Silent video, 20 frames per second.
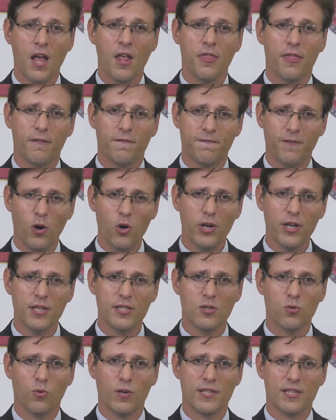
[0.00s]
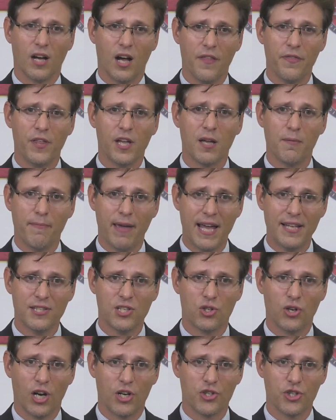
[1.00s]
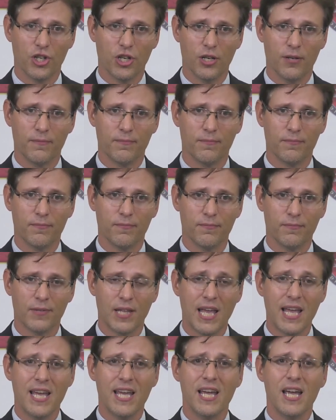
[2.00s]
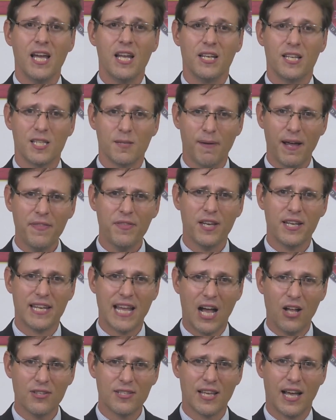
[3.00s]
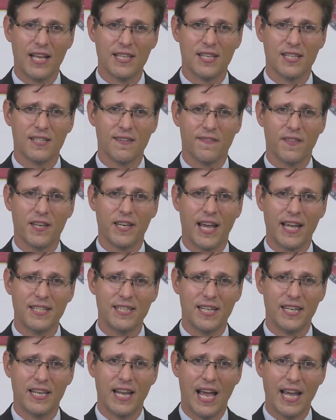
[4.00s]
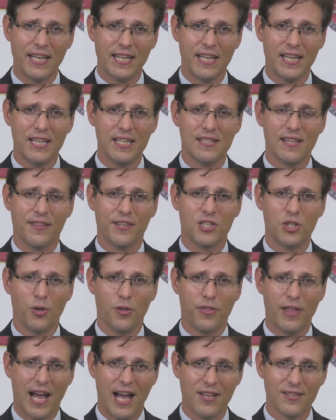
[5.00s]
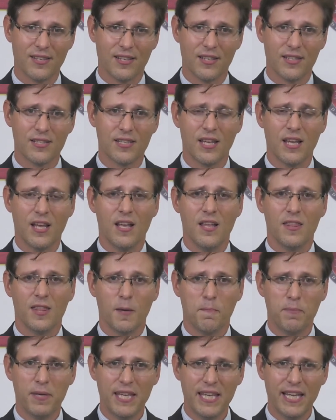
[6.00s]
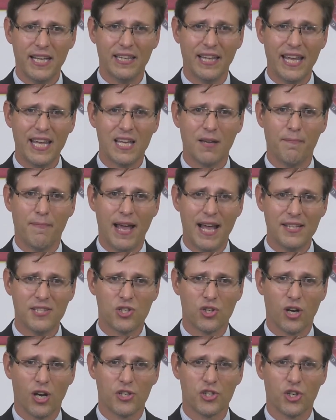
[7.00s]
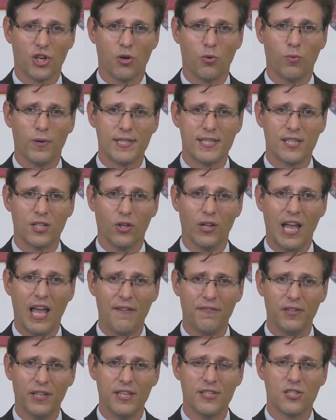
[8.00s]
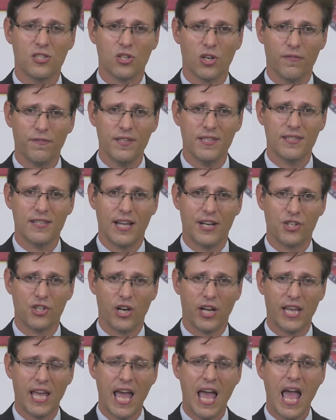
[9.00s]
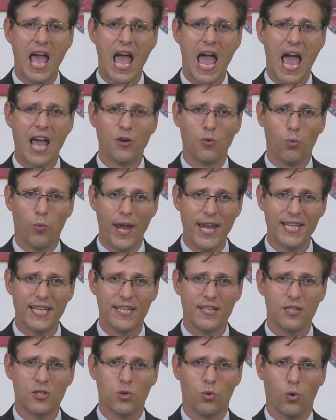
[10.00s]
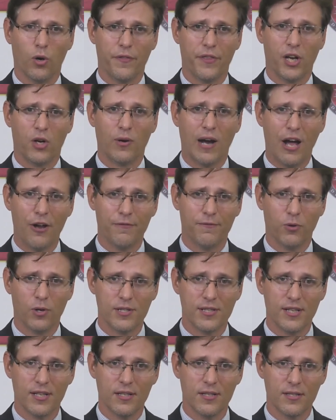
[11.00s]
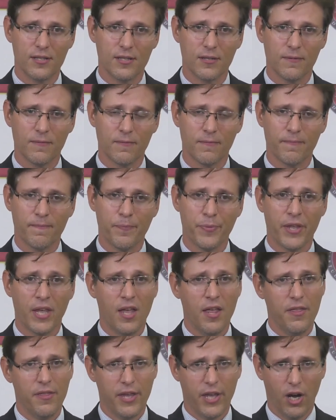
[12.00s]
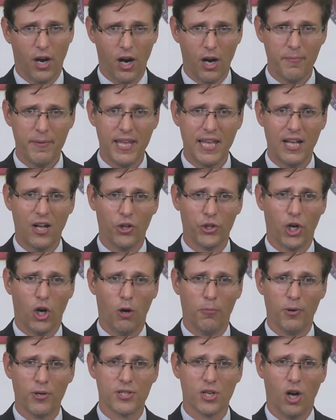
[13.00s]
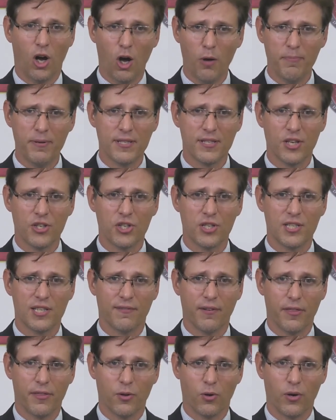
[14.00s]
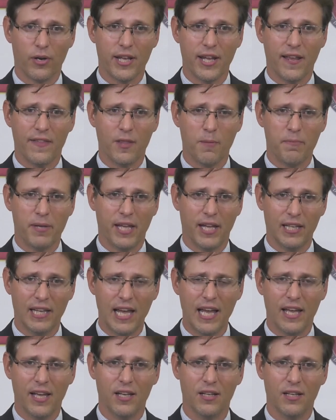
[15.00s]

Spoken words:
The focus was on the command structure. Despite the downsizings of the 1990s and the 2000s, the PLA command structure was still heavily service-centric and weighted toward the ground forces. The Army held almost all positions of authority in the PLA.